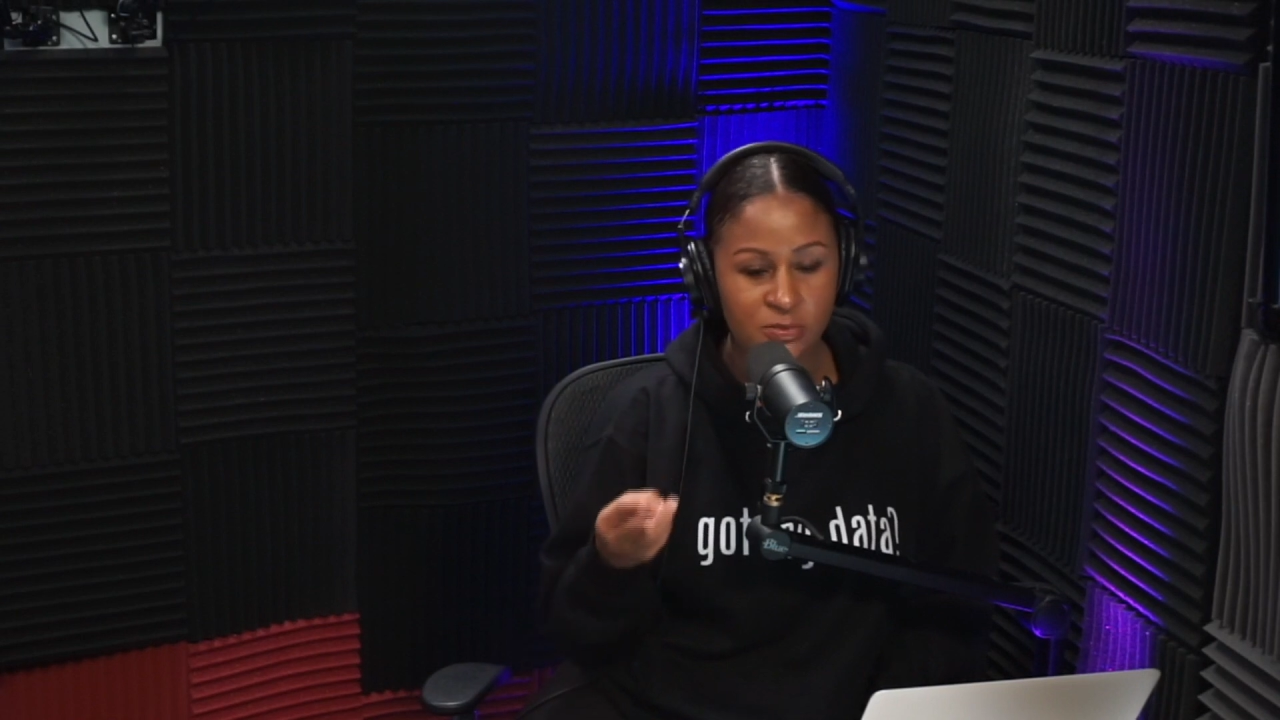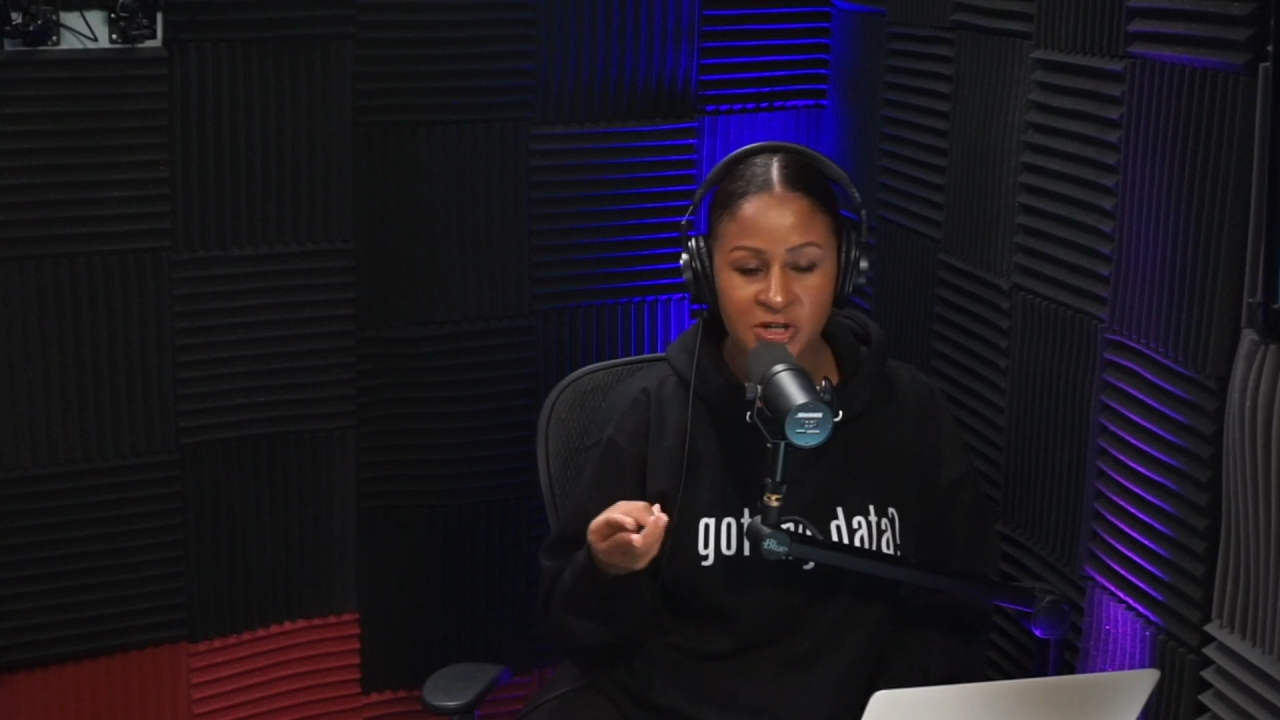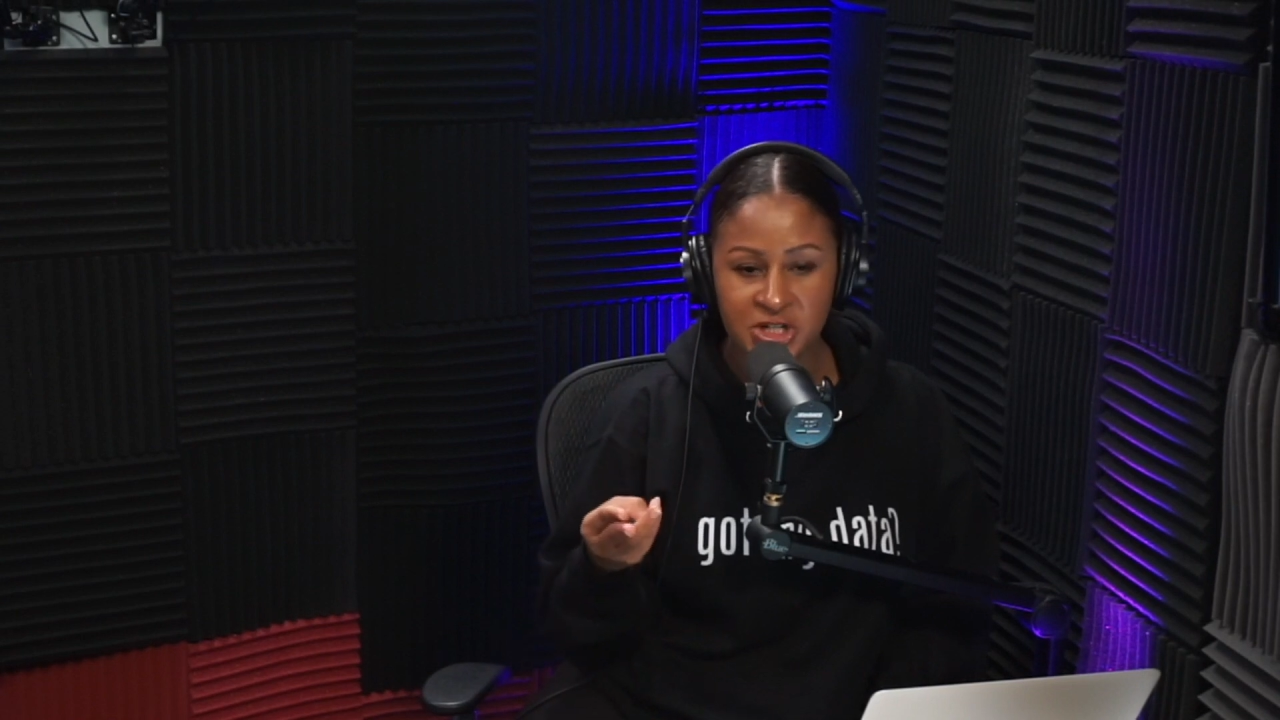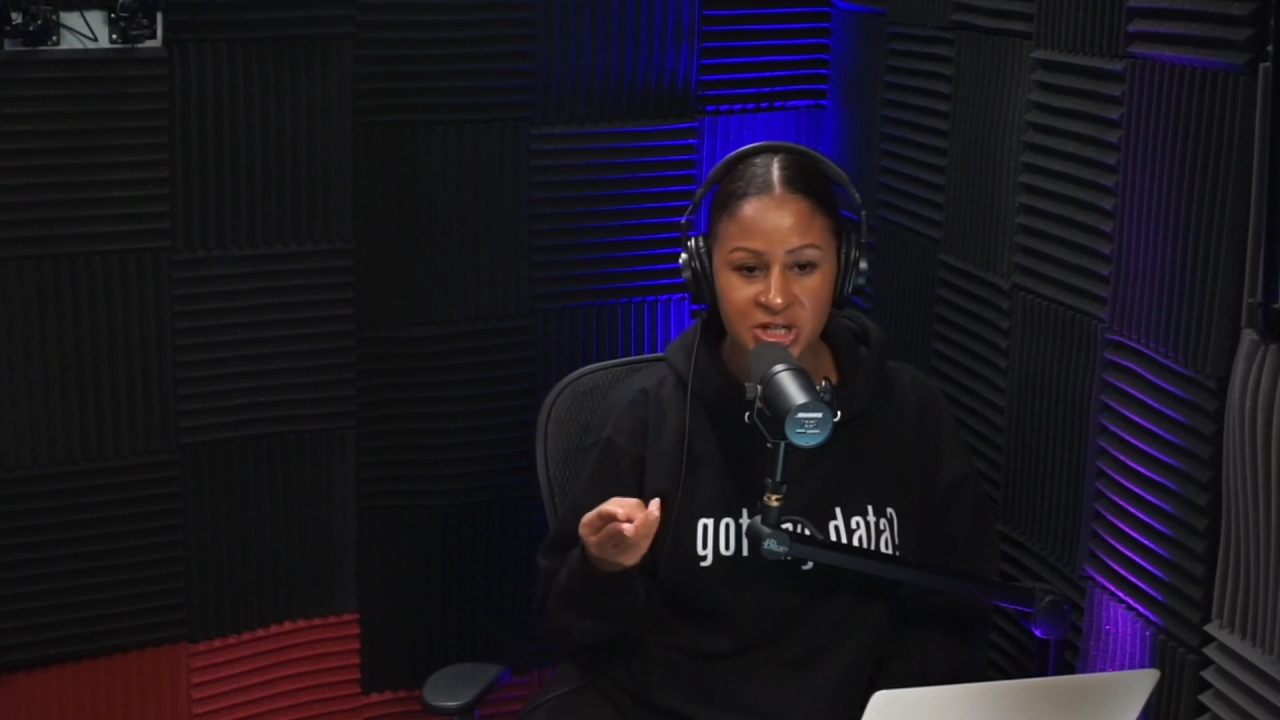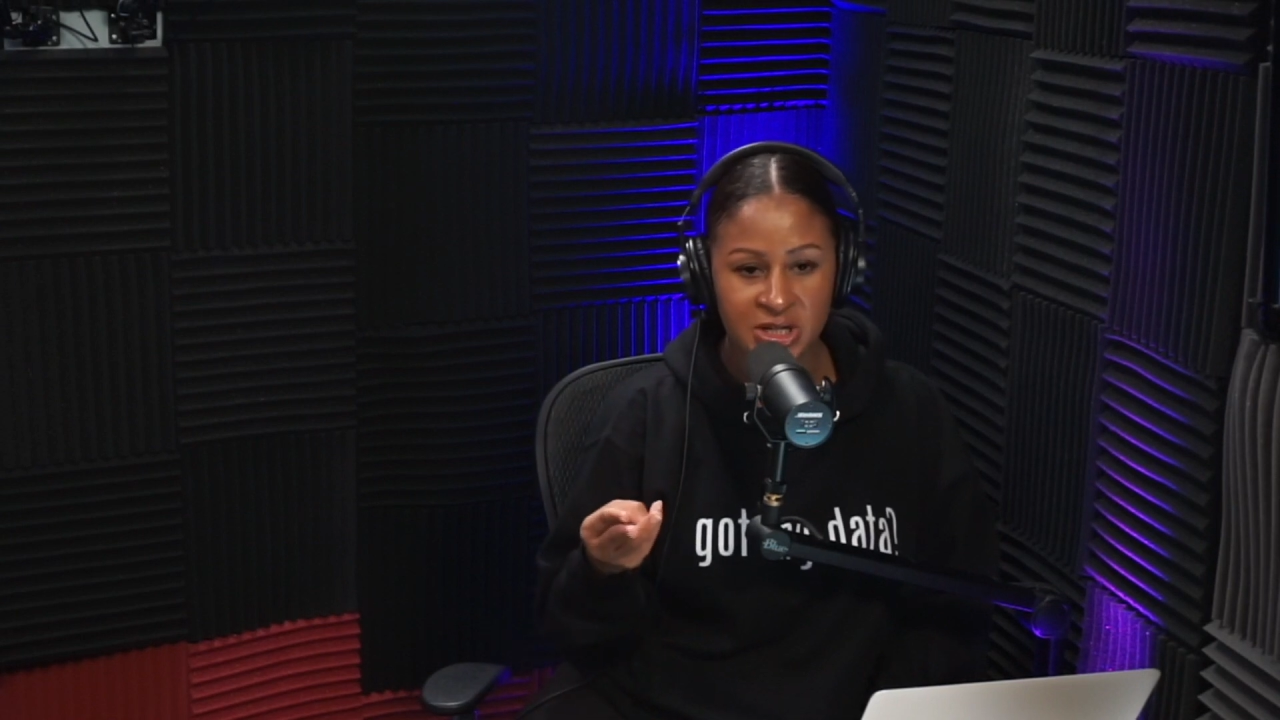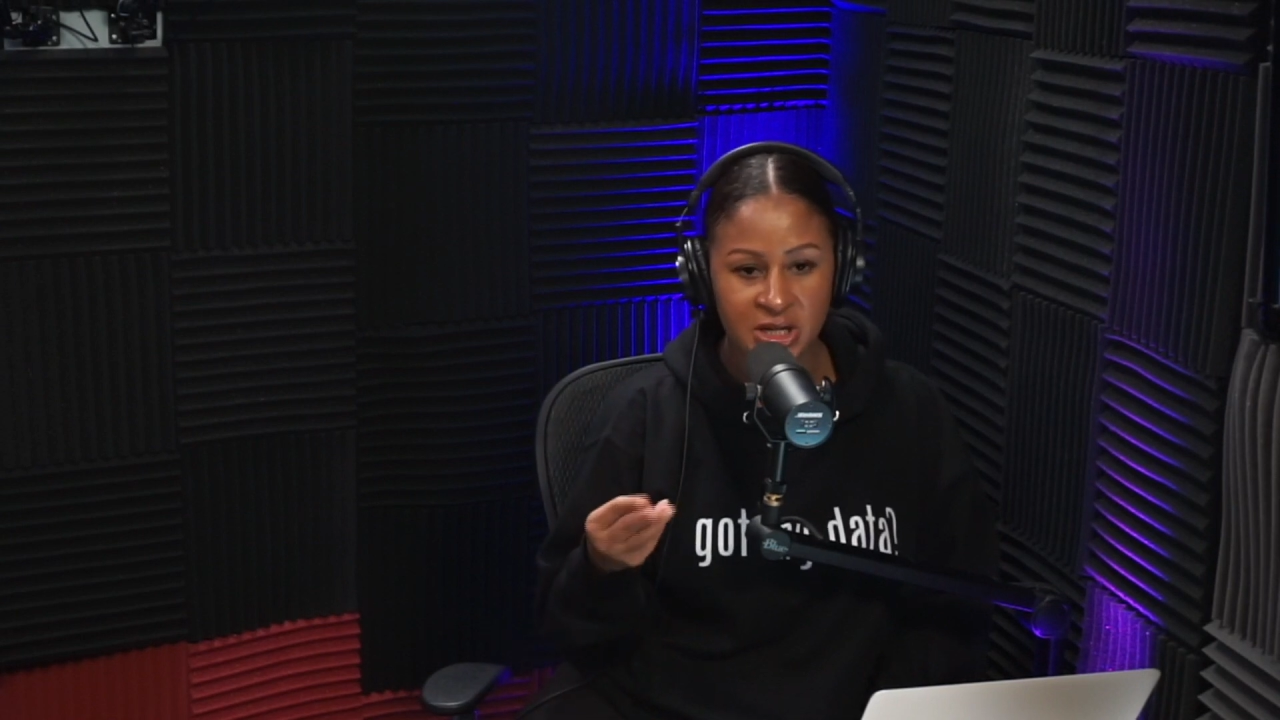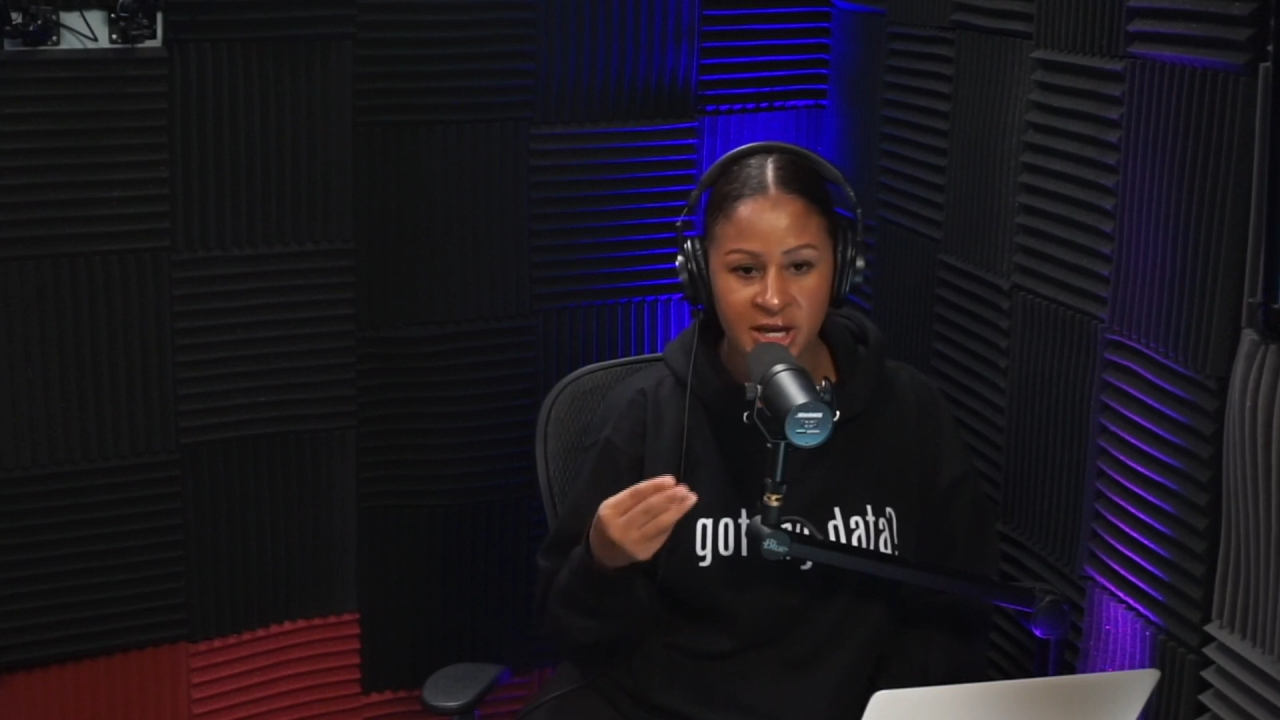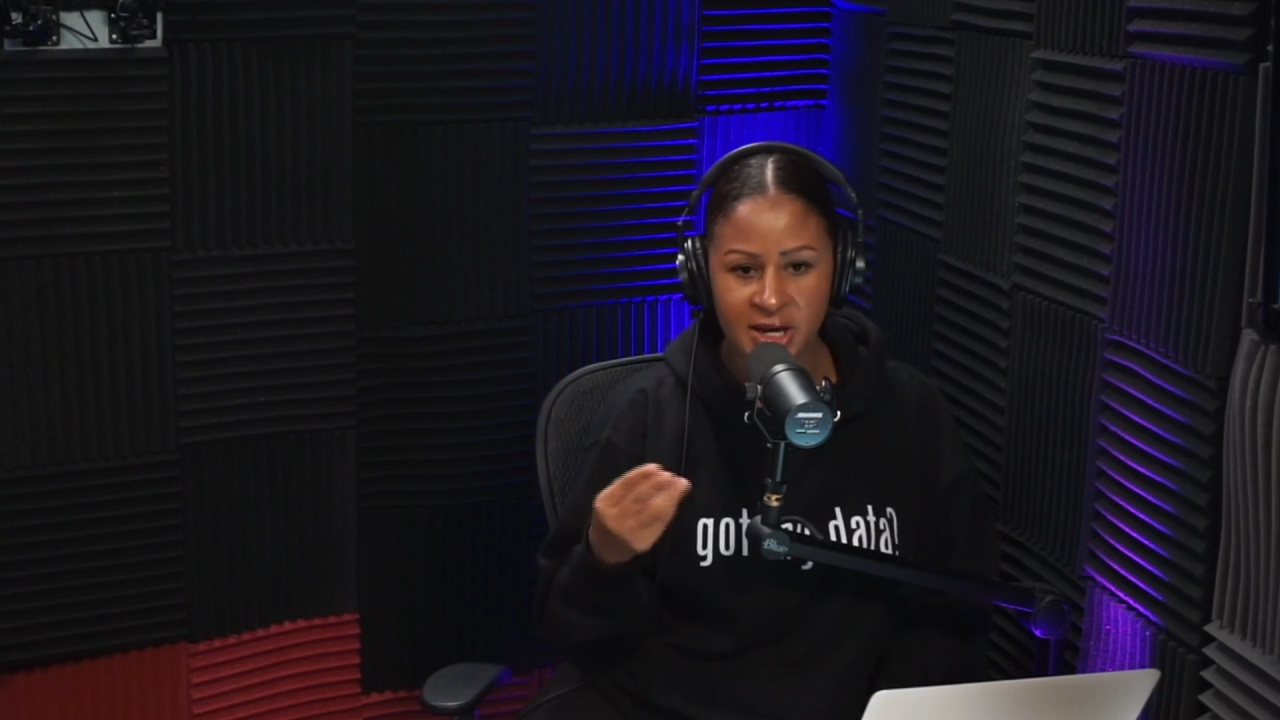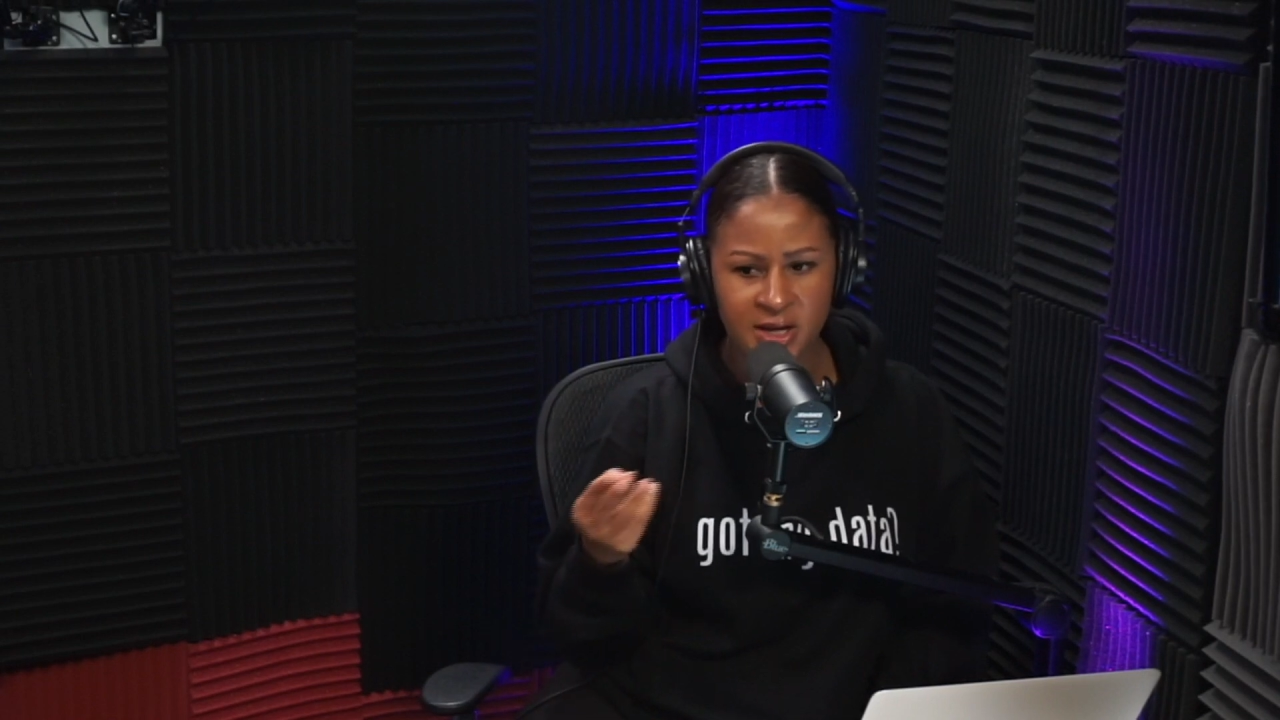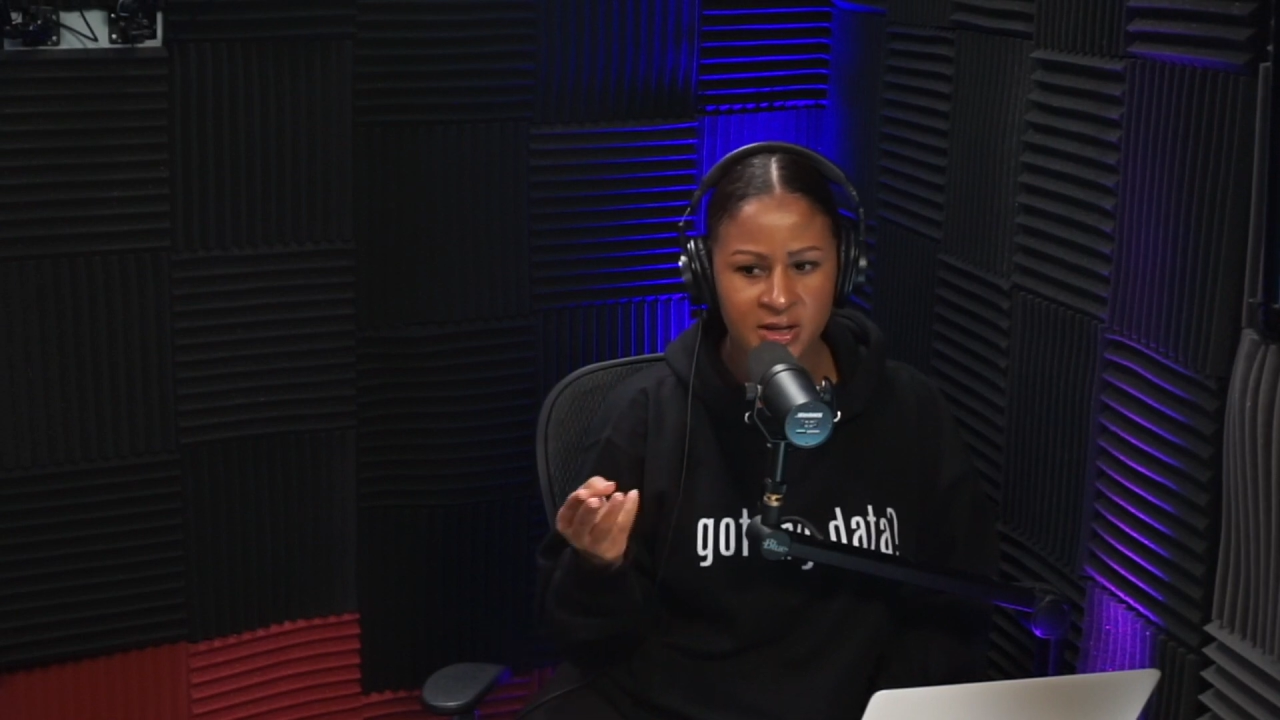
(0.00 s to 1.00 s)
mentioned,
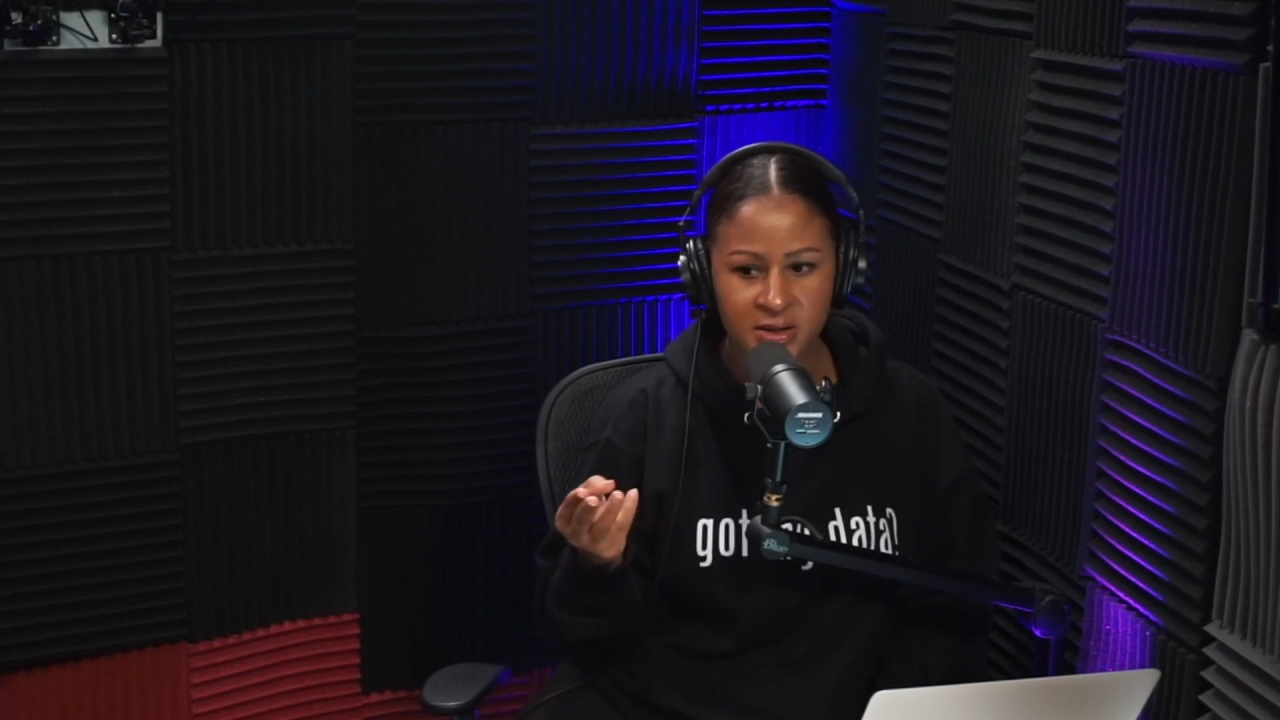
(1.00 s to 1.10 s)
like,